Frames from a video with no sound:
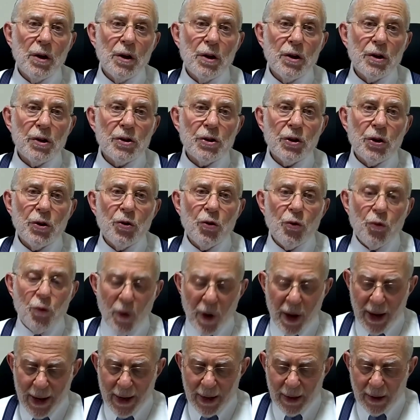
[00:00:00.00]
should
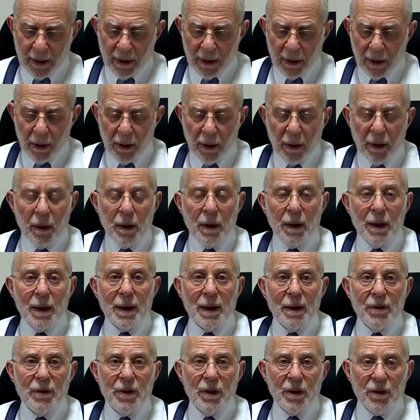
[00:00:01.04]
reign
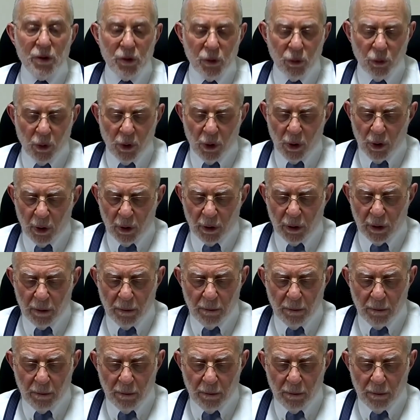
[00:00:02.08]
in this world.